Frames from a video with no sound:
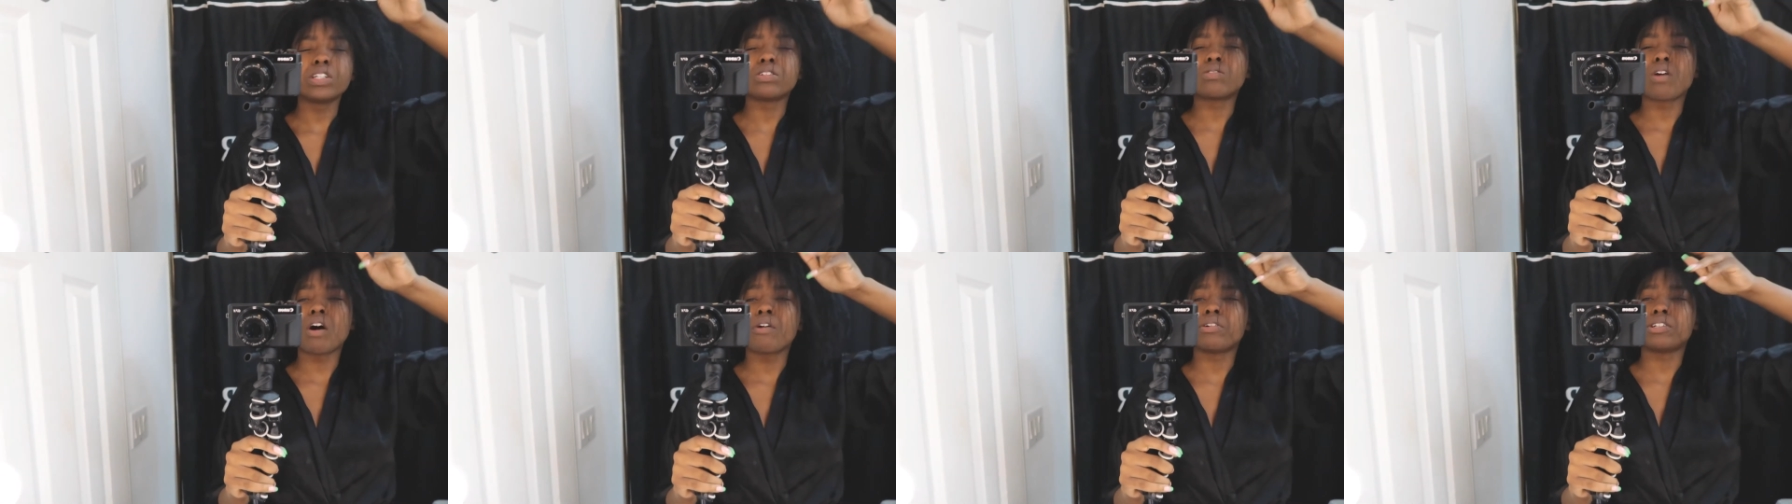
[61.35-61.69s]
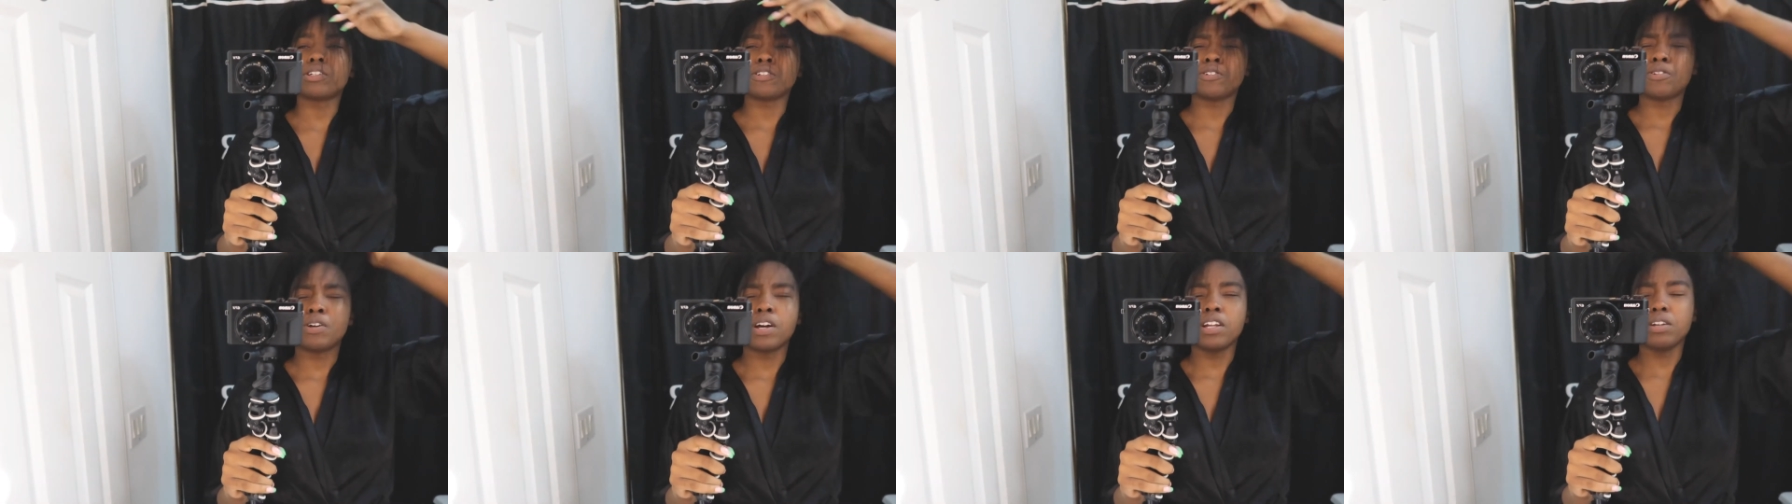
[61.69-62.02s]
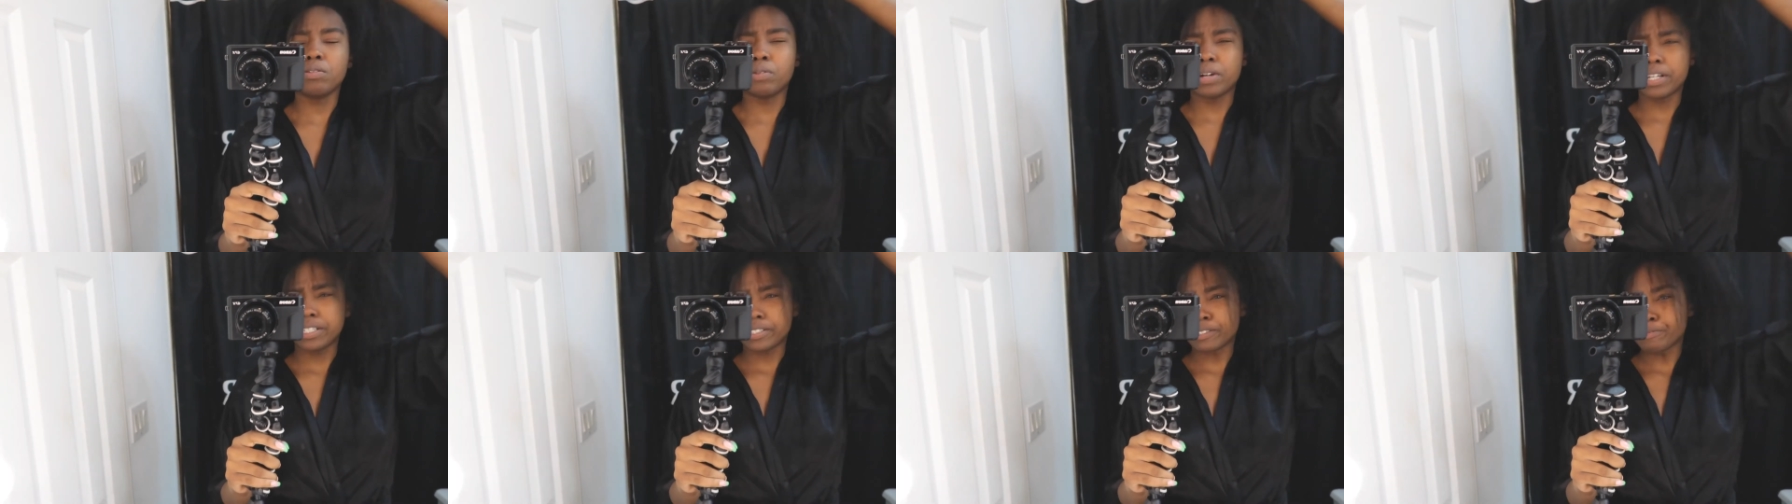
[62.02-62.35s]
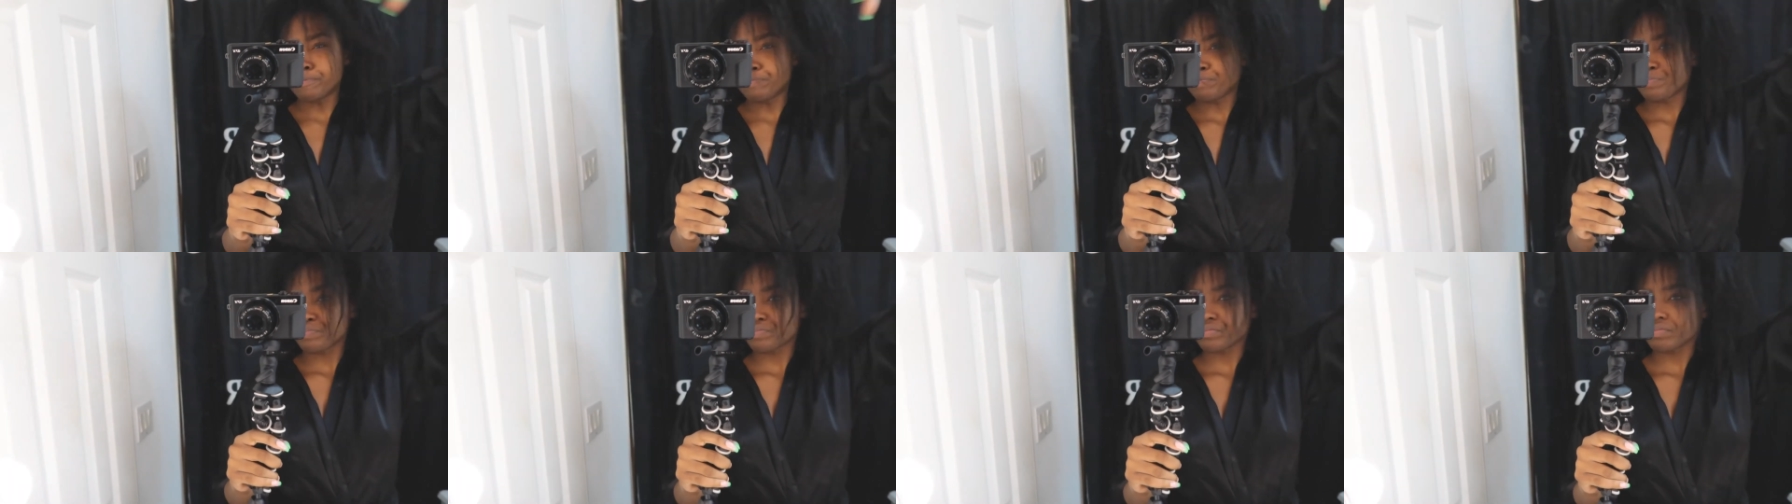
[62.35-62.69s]
is wrong with you? Anyways,
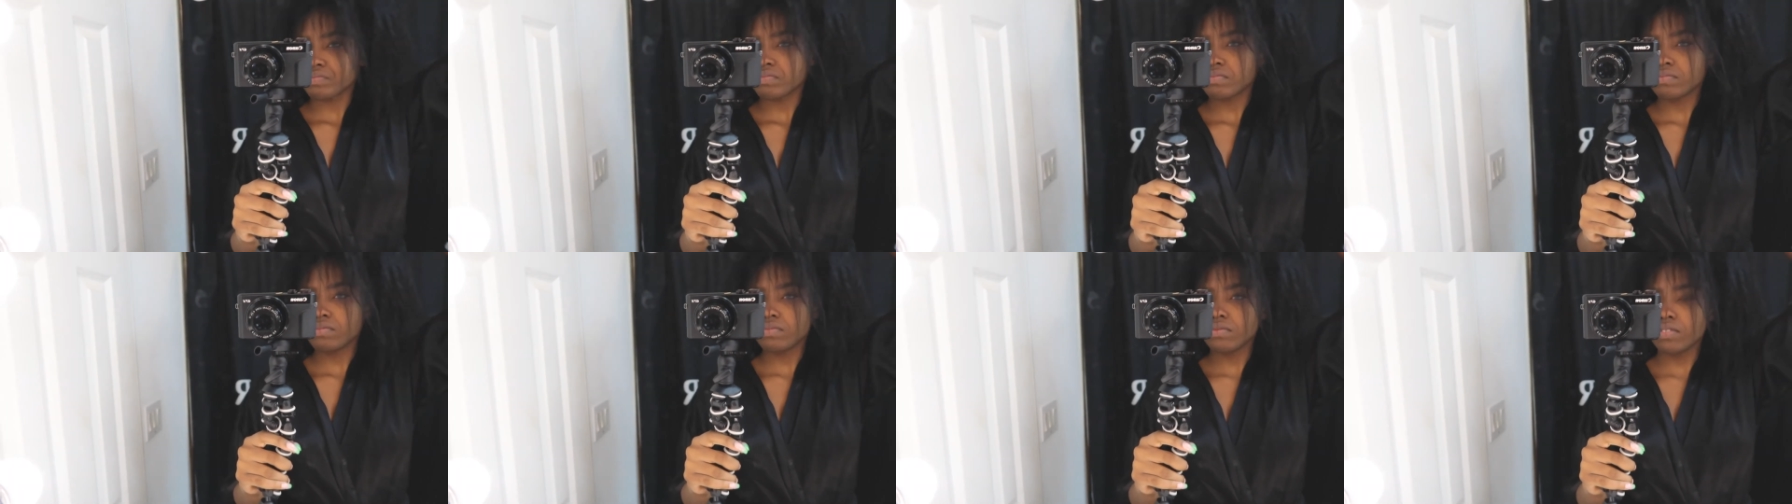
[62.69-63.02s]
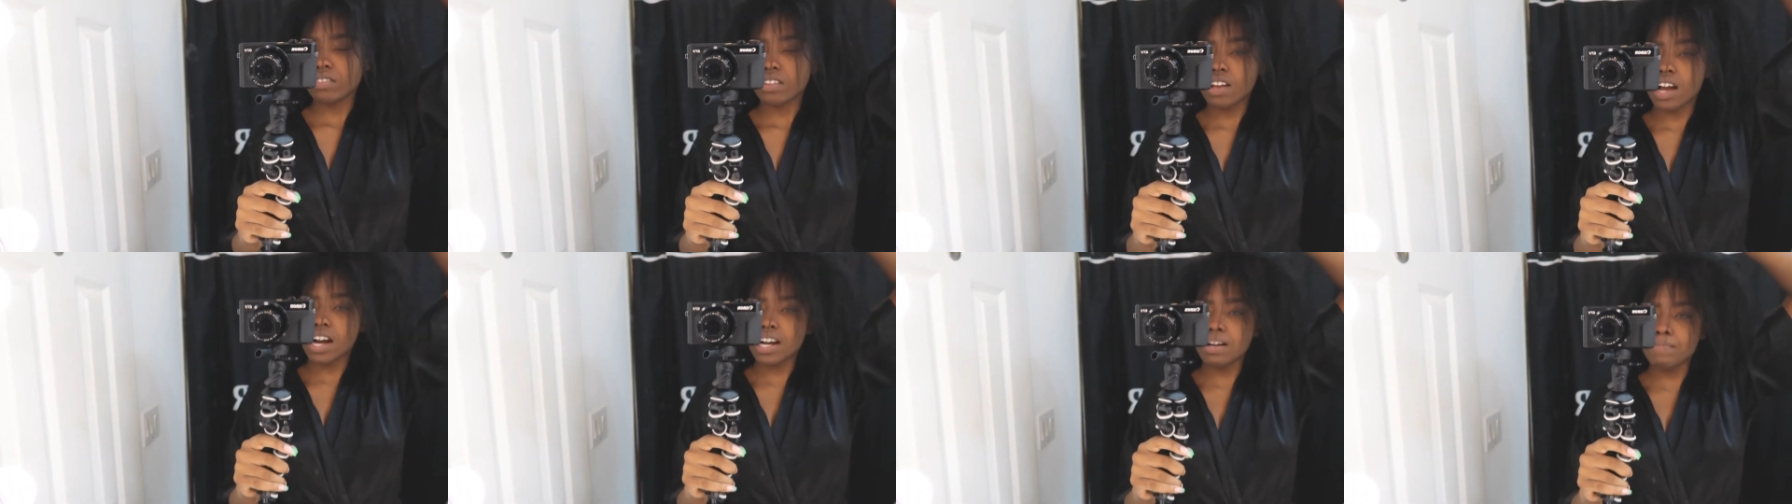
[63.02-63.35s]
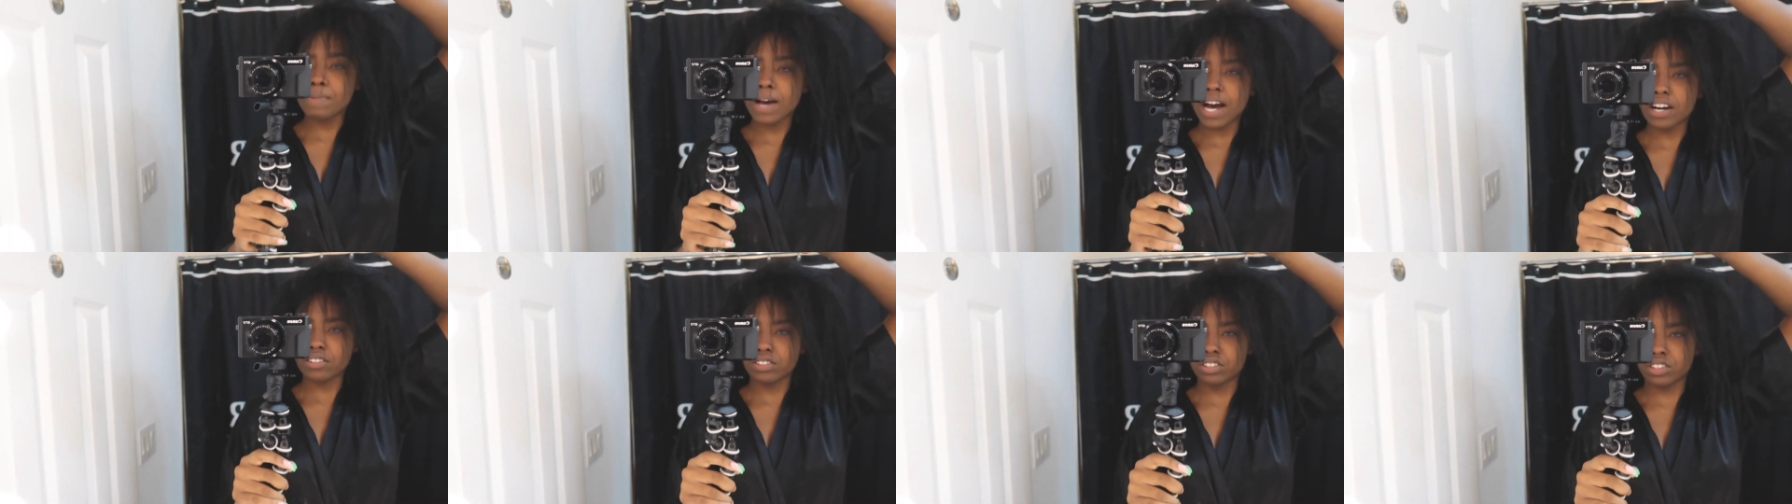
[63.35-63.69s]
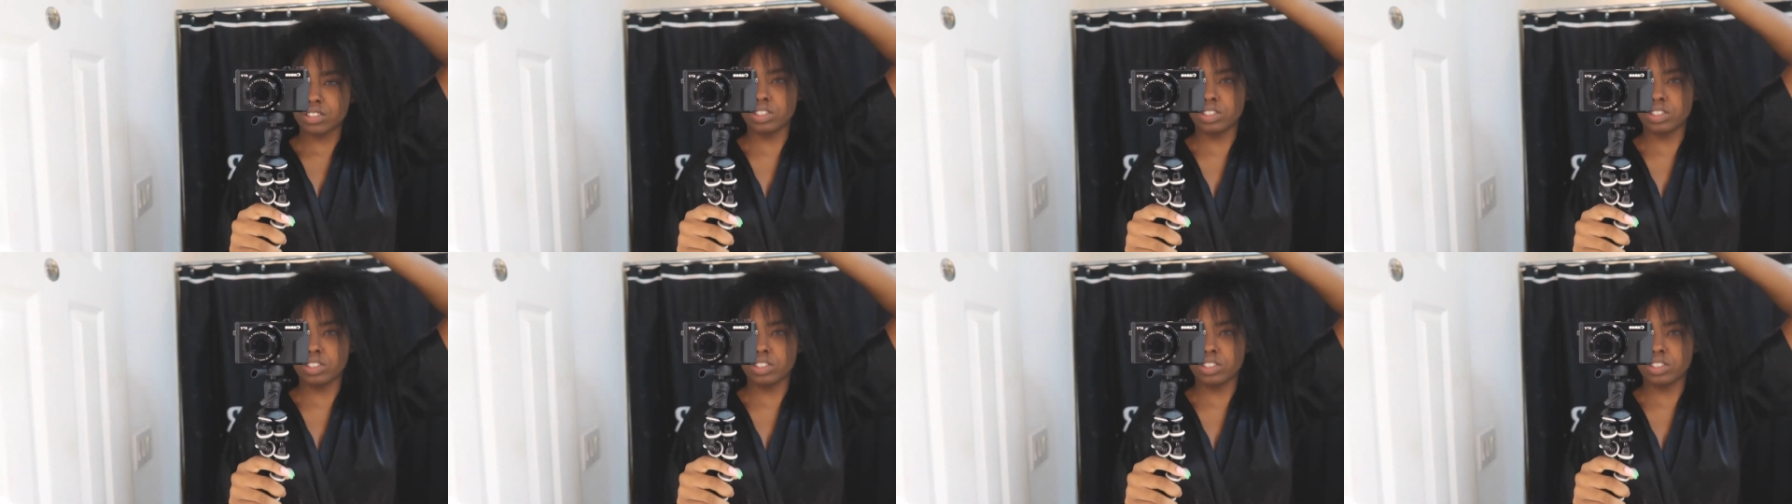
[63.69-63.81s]
I'm out the